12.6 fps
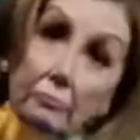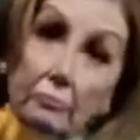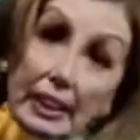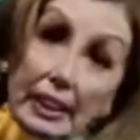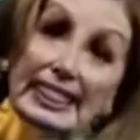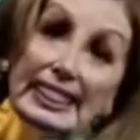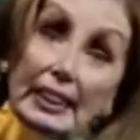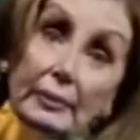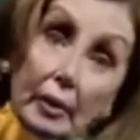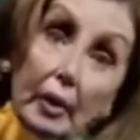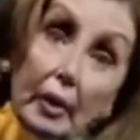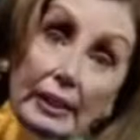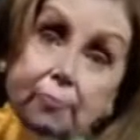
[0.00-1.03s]
see your point,
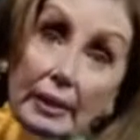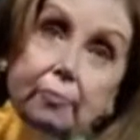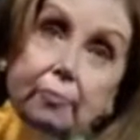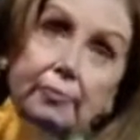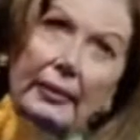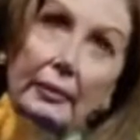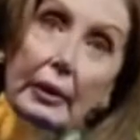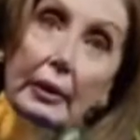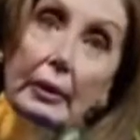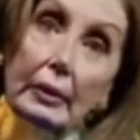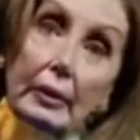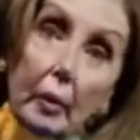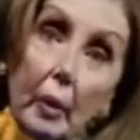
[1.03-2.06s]
but
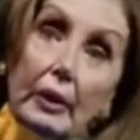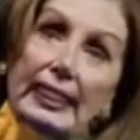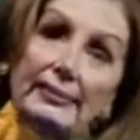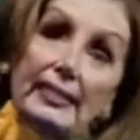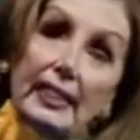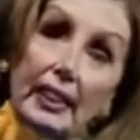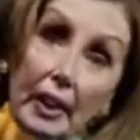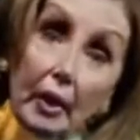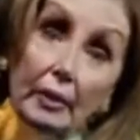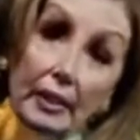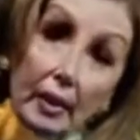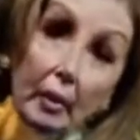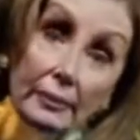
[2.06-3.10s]
what if two
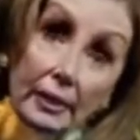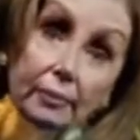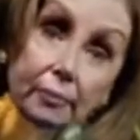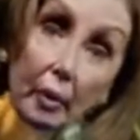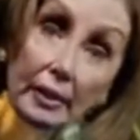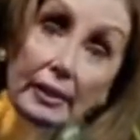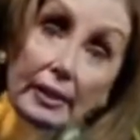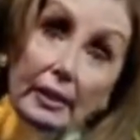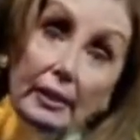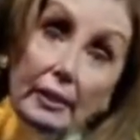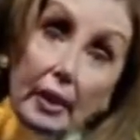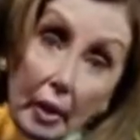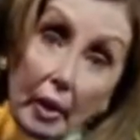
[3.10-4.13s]
Trump supporters
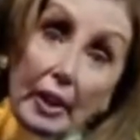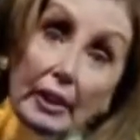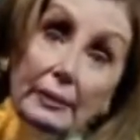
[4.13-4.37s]
stood up to